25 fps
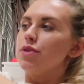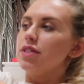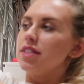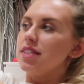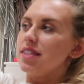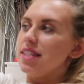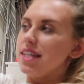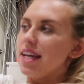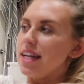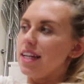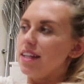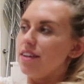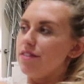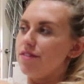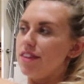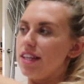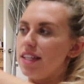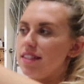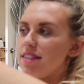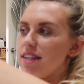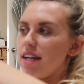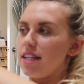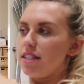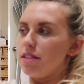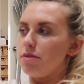you want to see any of
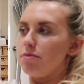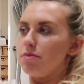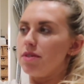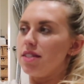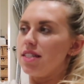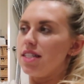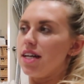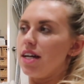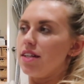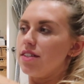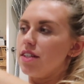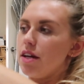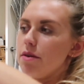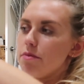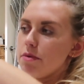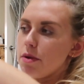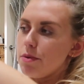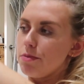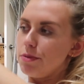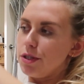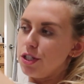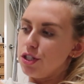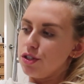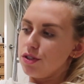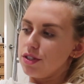these items styled up,
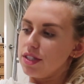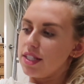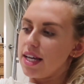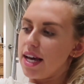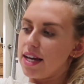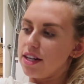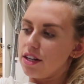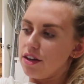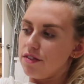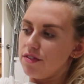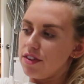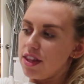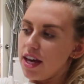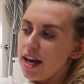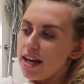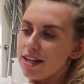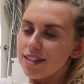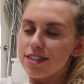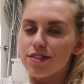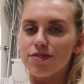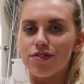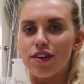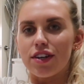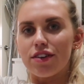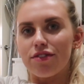then be sure to head over there.
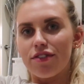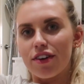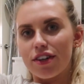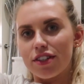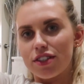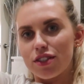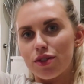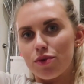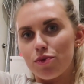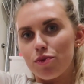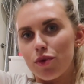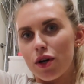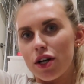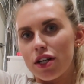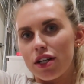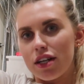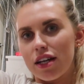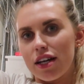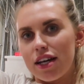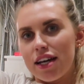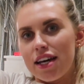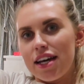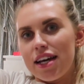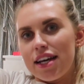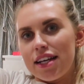It's Freya Farrington 1.
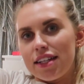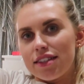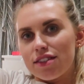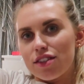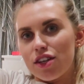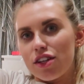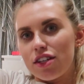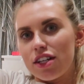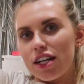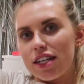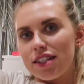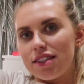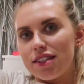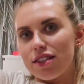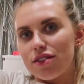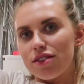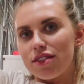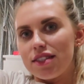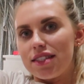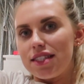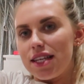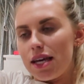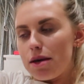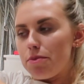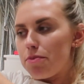It's got nice
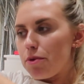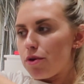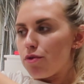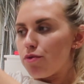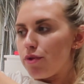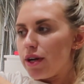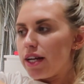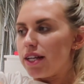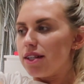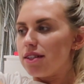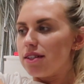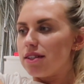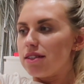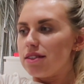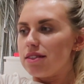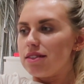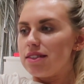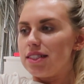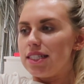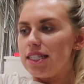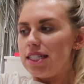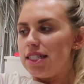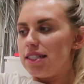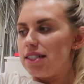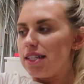little zip ring
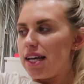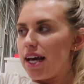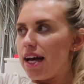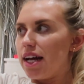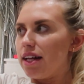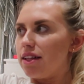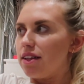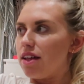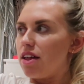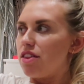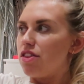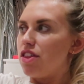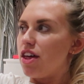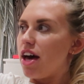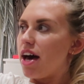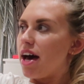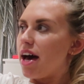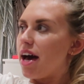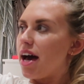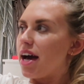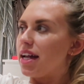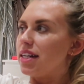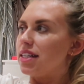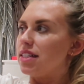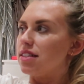detail
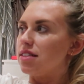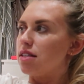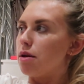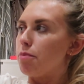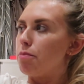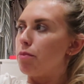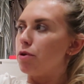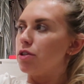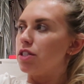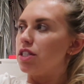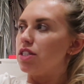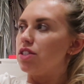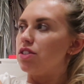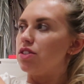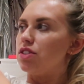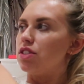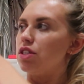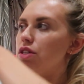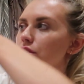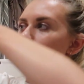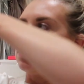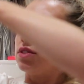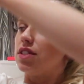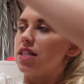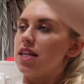there, and it's a
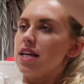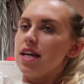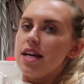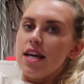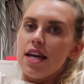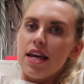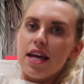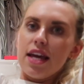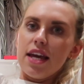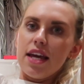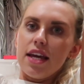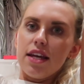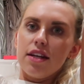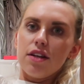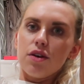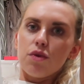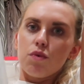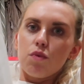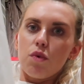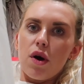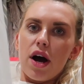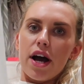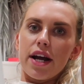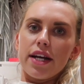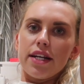bodysuit in
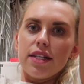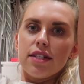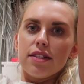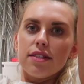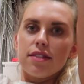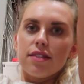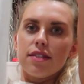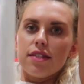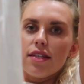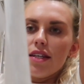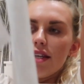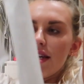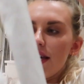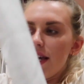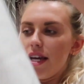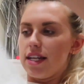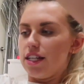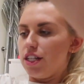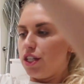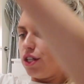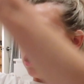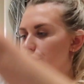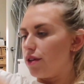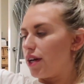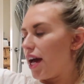white
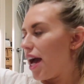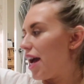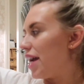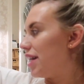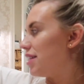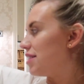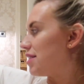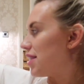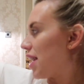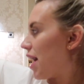in a UK